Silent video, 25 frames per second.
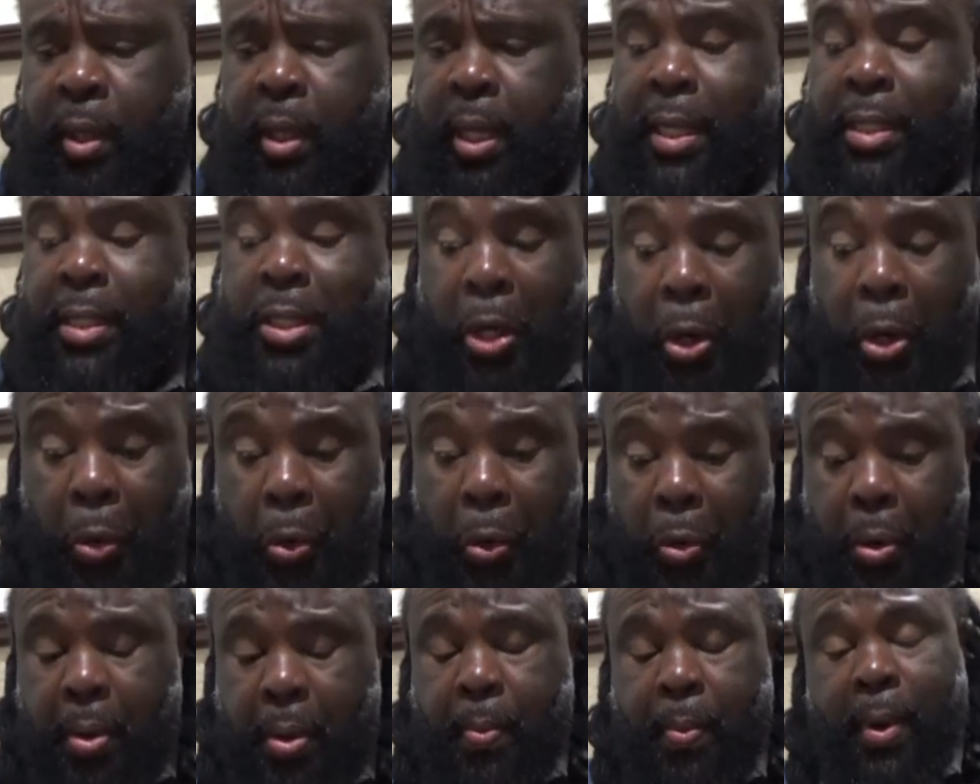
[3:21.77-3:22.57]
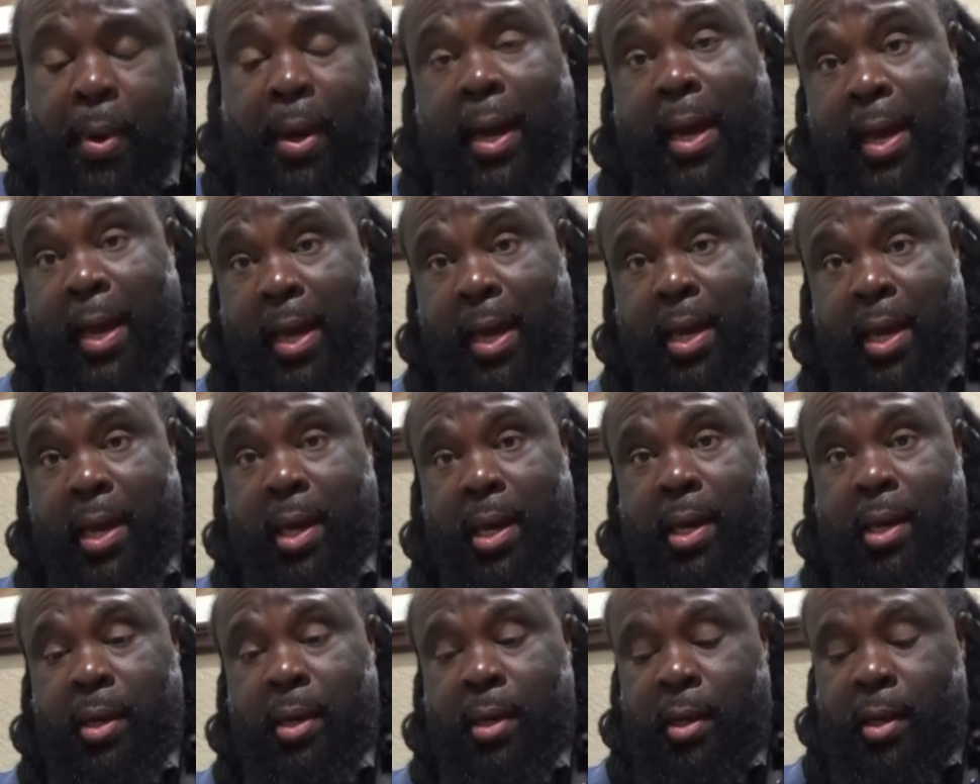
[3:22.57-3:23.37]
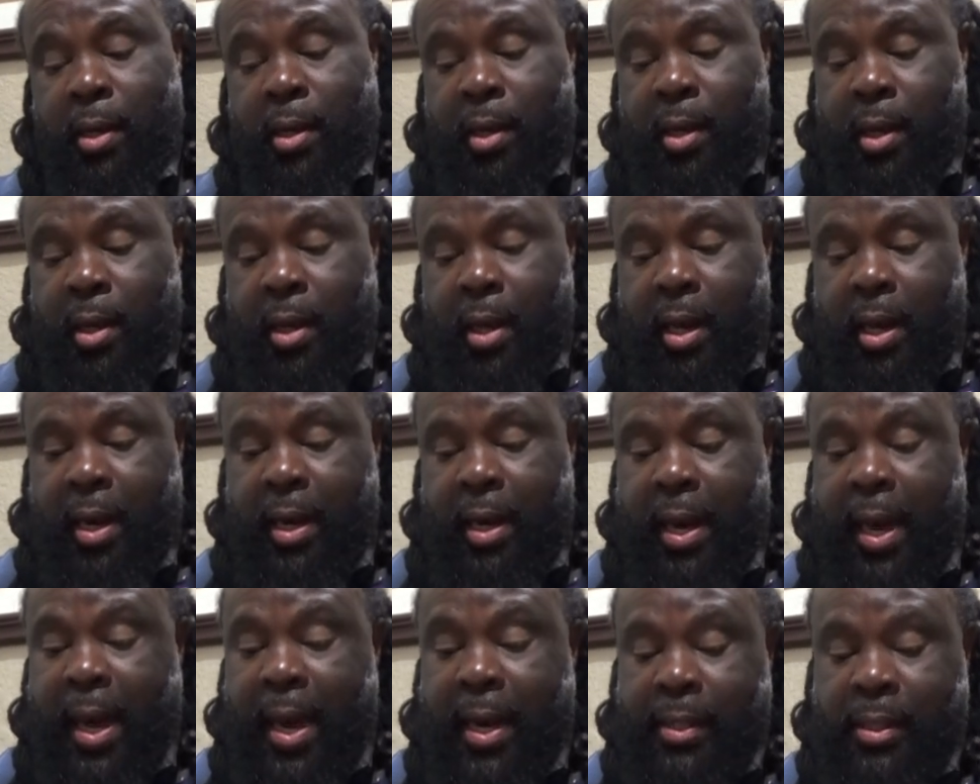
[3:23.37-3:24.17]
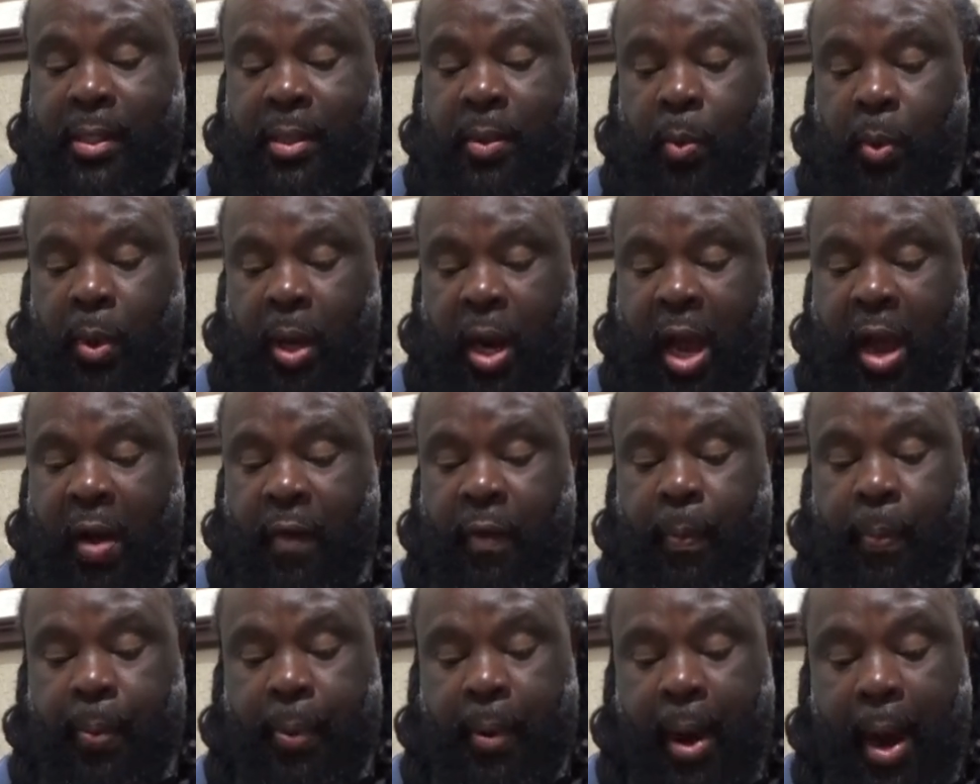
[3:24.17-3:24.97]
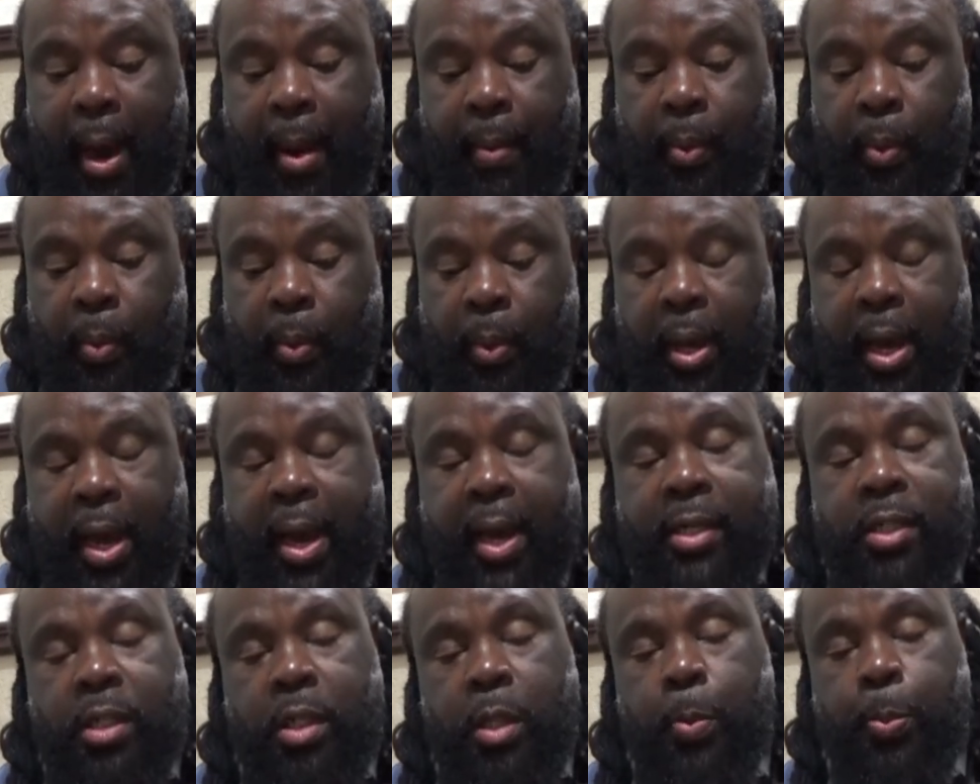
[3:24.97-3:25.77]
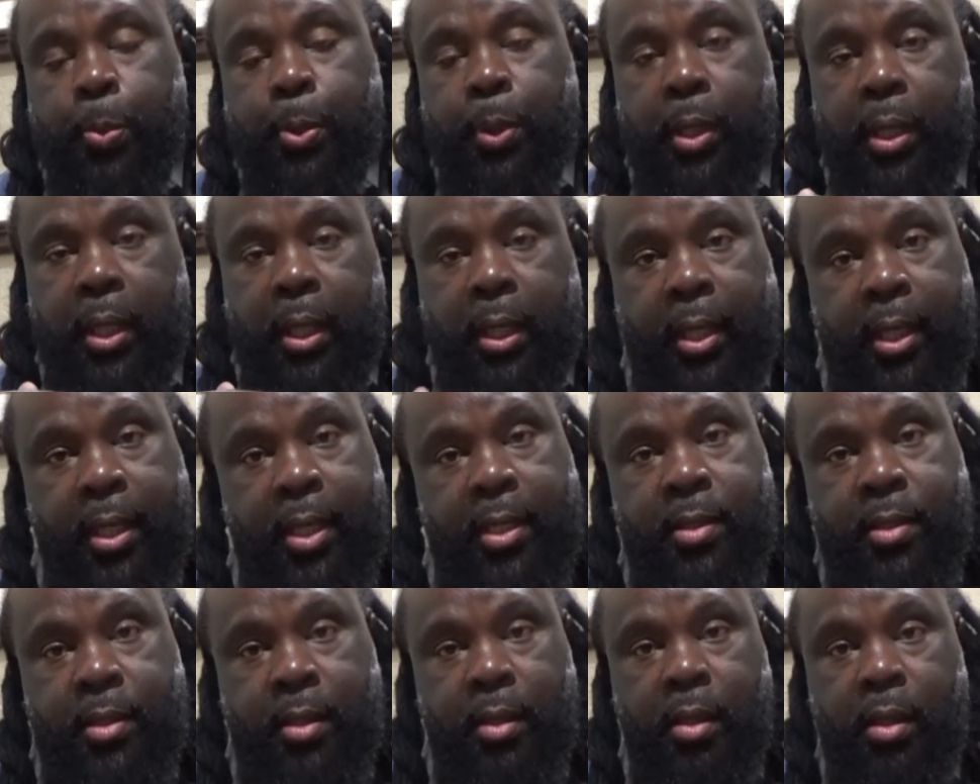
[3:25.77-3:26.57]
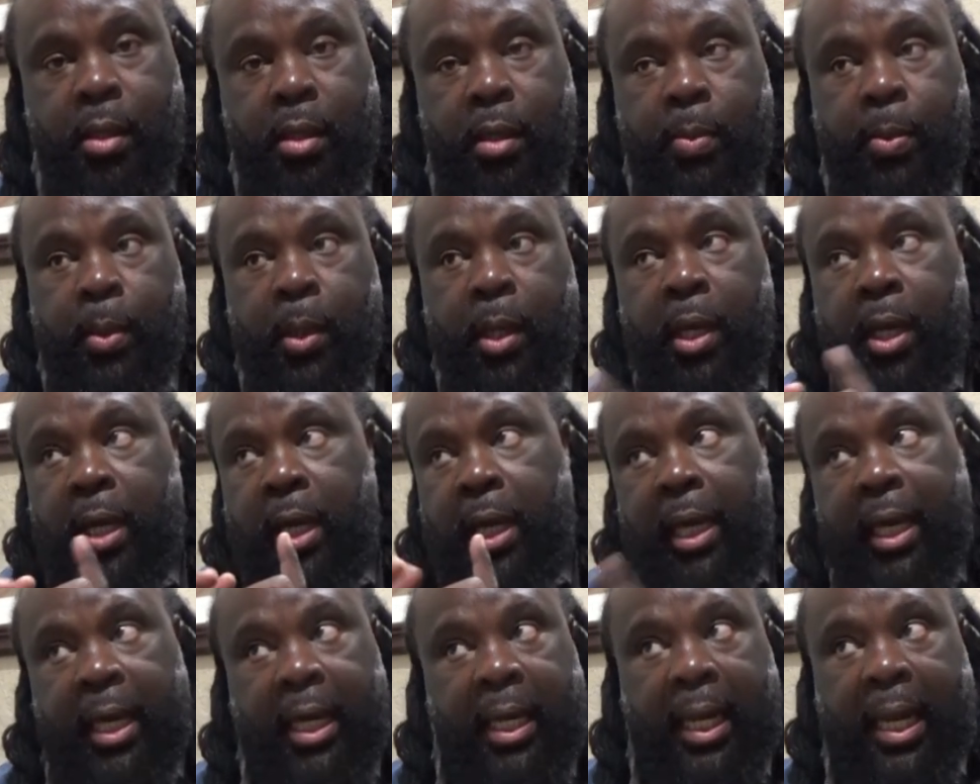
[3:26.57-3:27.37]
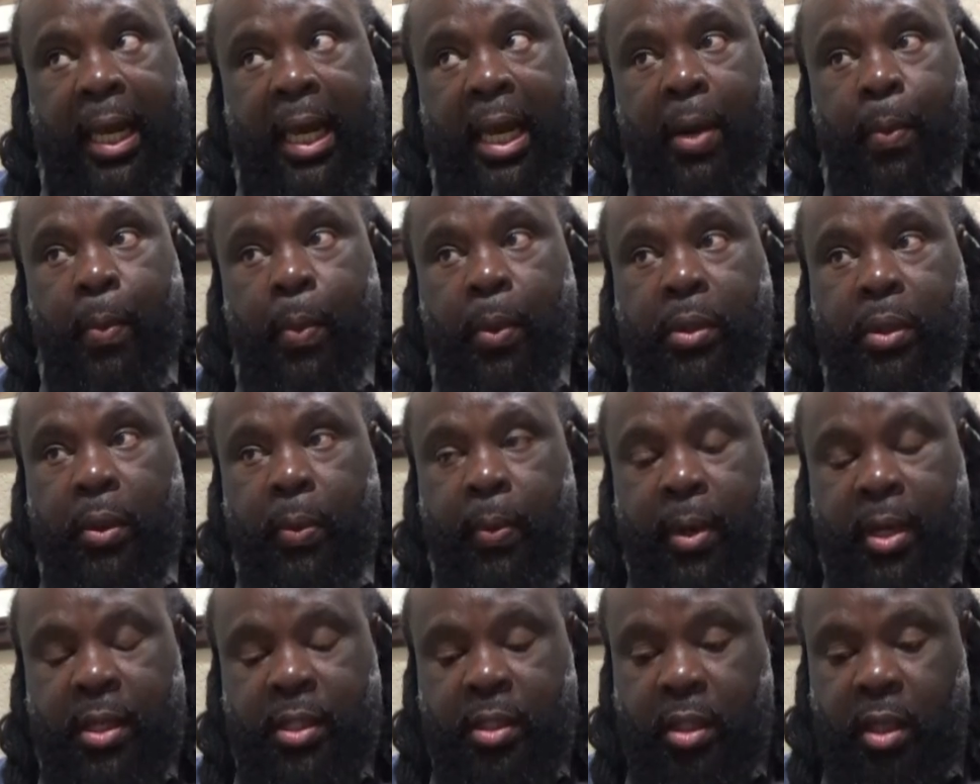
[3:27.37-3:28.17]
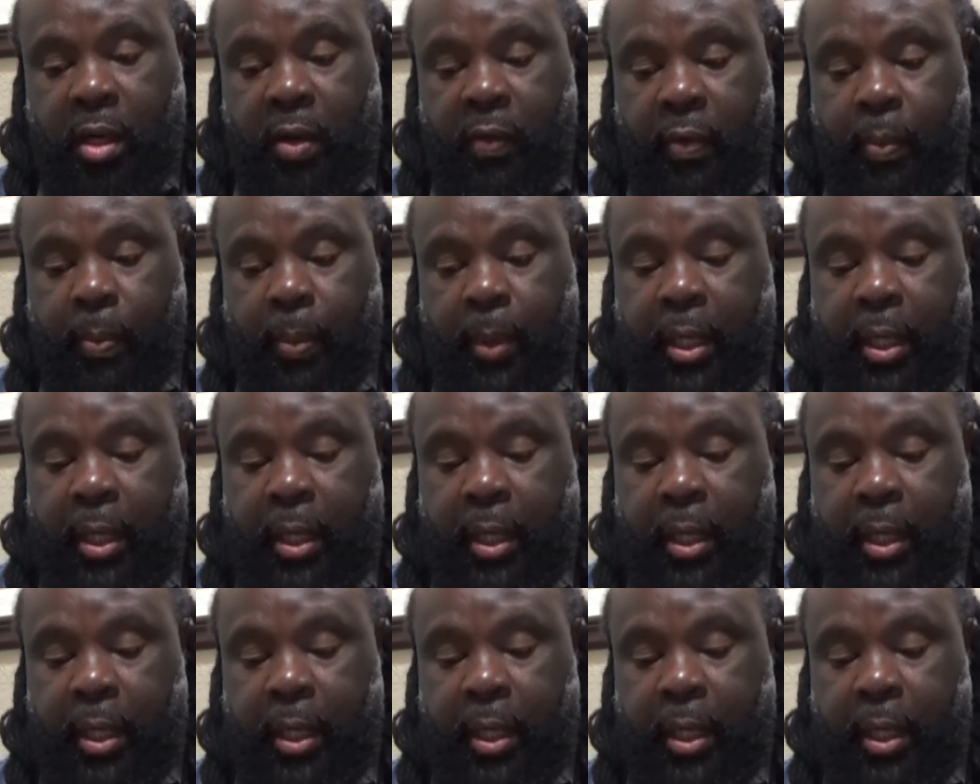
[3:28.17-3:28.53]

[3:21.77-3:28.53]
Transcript: and told him what I had and asked him what I have a problem with actually putting this sub in line with the rest of them.